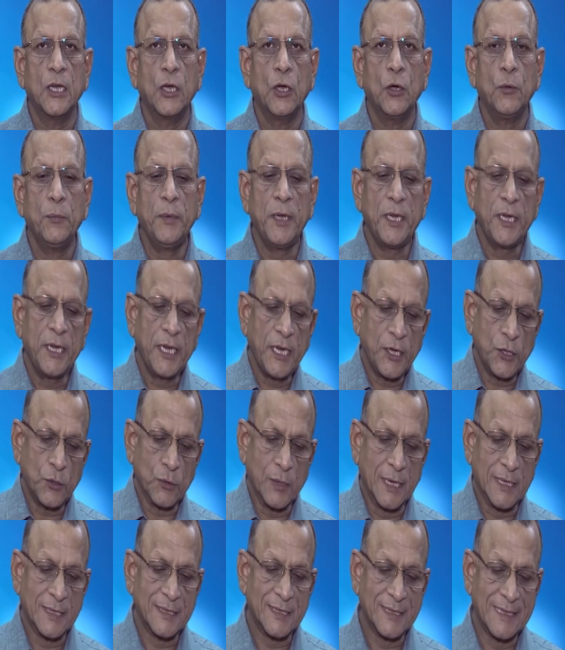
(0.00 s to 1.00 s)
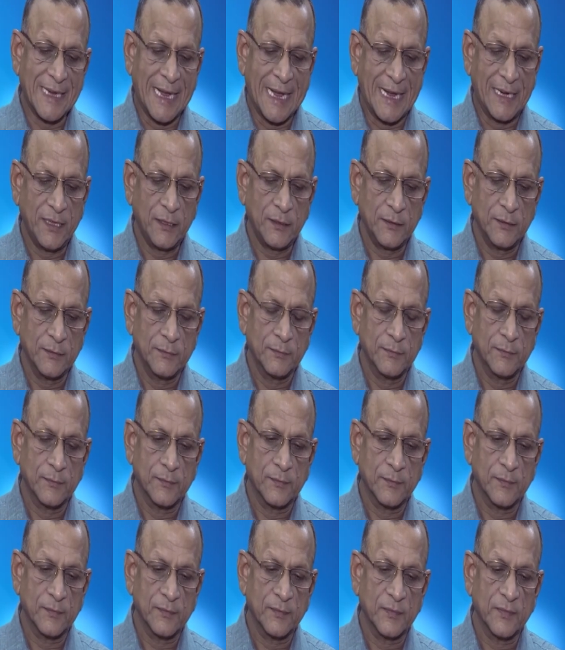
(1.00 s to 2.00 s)
We need to understand
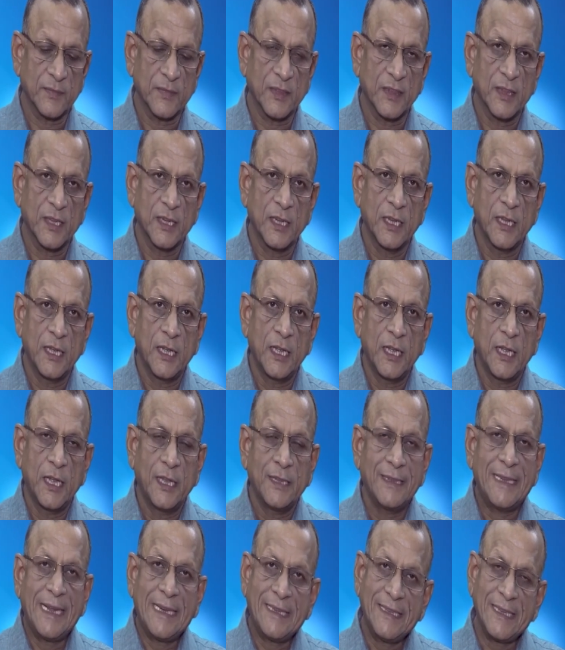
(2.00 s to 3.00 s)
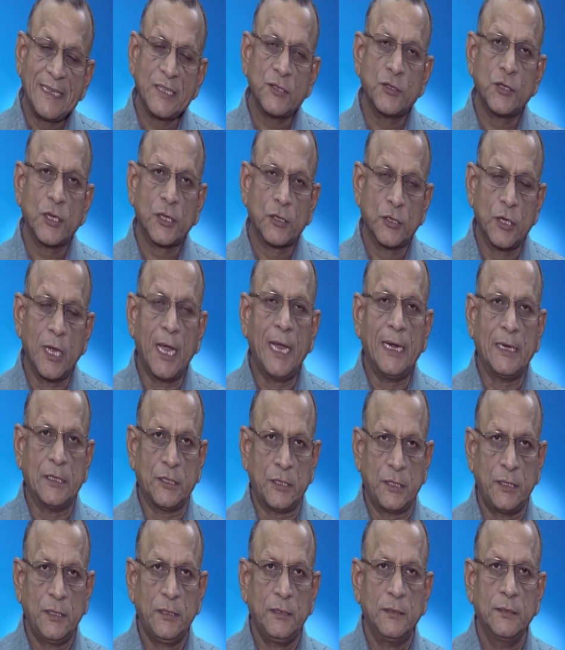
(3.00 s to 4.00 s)
that this
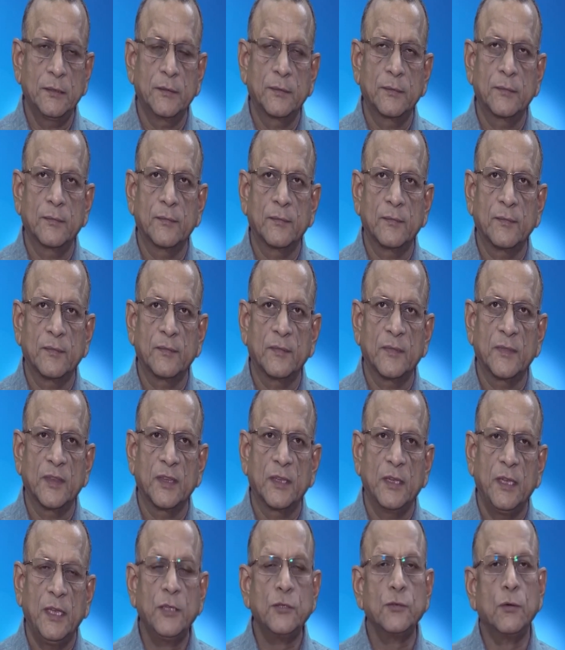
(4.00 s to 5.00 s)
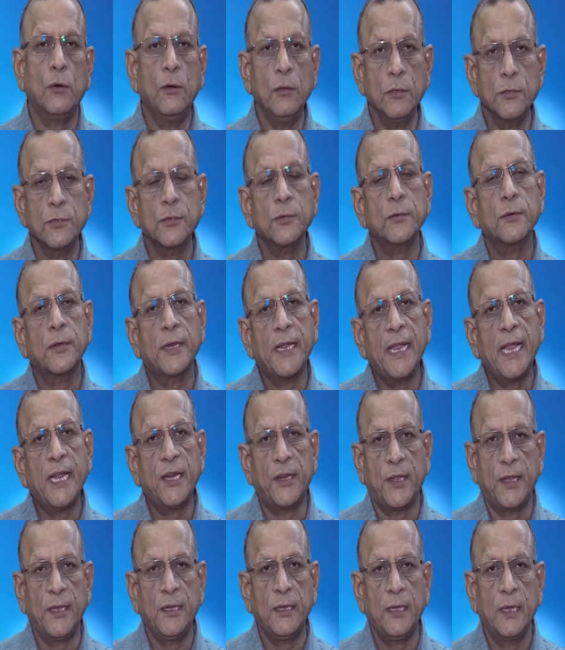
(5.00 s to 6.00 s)
technology is also
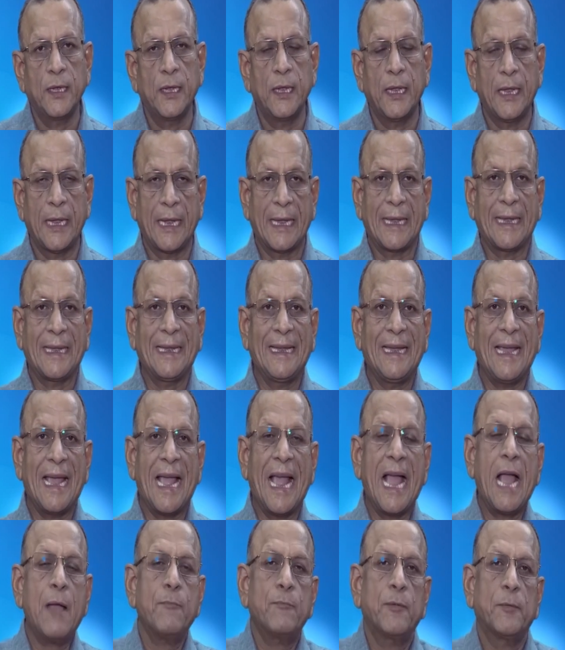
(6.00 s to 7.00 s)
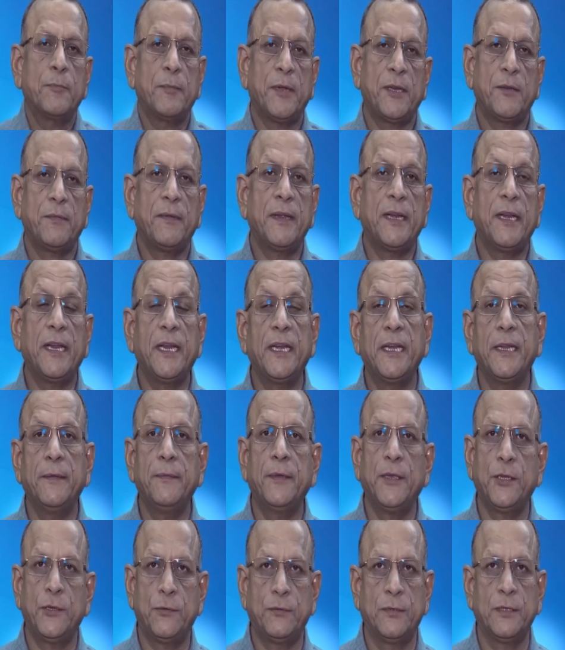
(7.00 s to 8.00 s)
creating a gap between
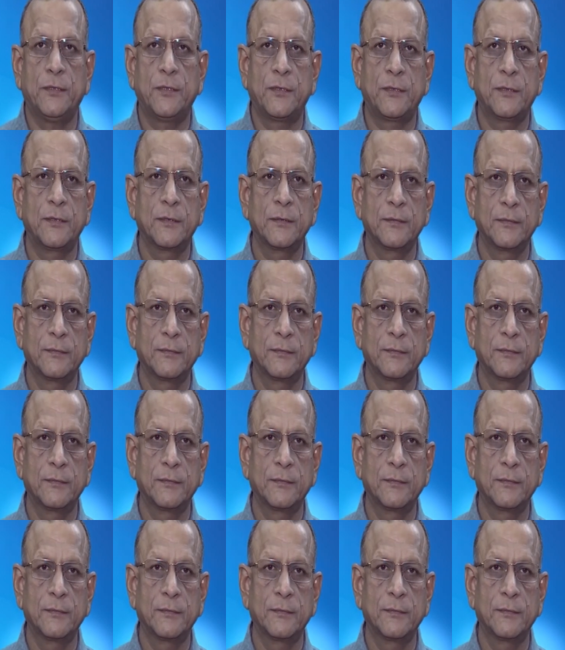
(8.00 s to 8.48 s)
individuals.